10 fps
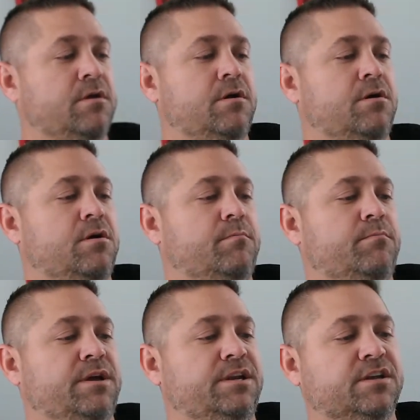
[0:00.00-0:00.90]

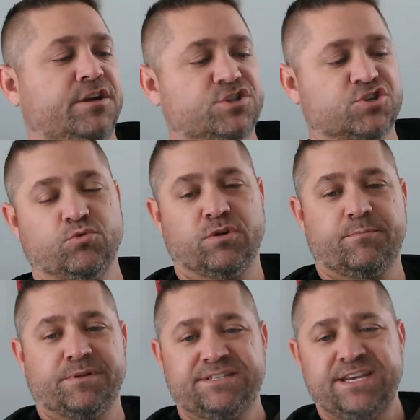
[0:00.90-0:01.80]
I did kind of screw it up
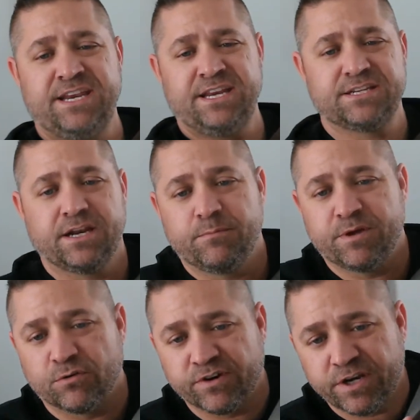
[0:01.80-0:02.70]
a teeny tiny bit
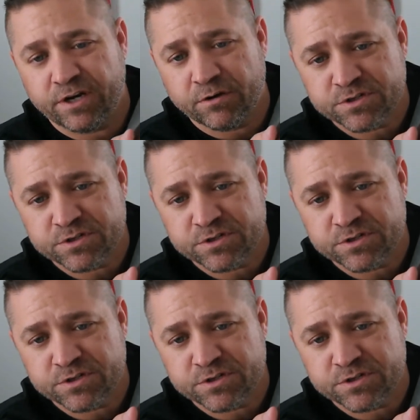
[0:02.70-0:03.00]
over here,